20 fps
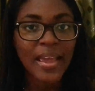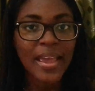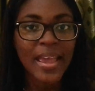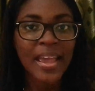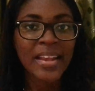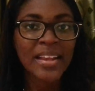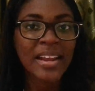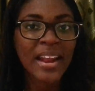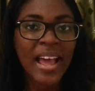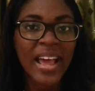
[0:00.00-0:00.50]

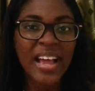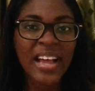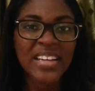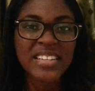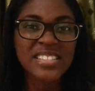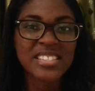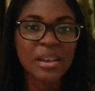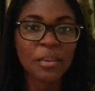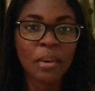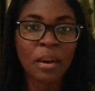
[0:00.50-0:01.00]
And then I
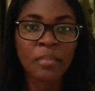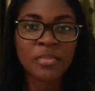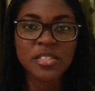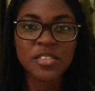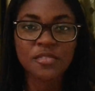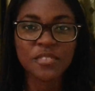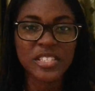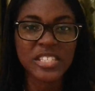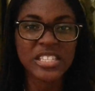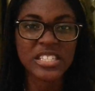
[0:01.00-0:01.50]
can't say I'm coming to
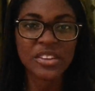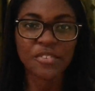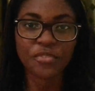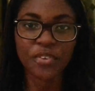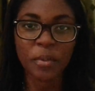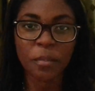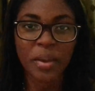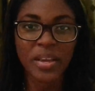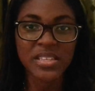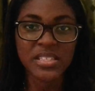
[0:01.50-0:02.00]
visit a
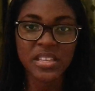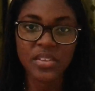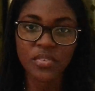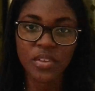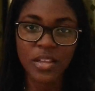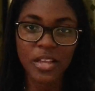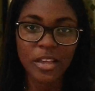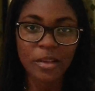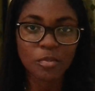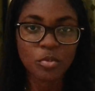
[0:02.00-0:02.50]
friend by 7
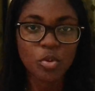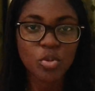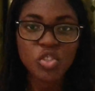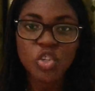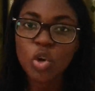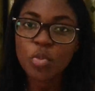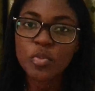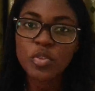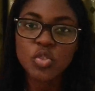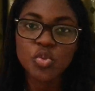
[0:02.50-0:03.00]
a.m. They
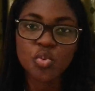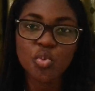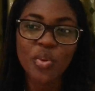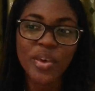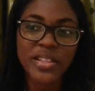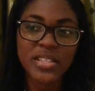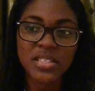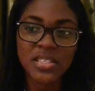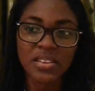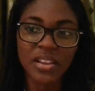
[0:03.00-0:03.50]
told me to
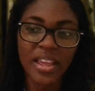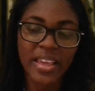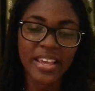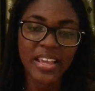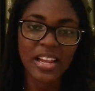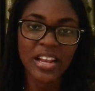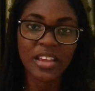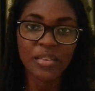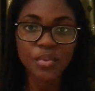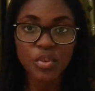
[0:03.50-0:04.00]
wait till like
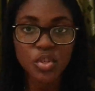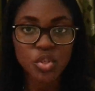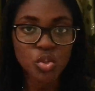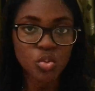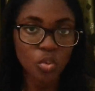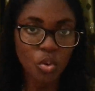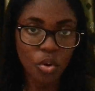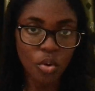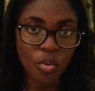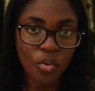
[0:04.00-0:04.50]
11,
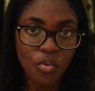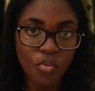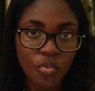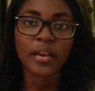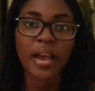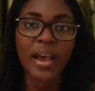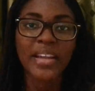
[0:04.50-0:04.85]
12.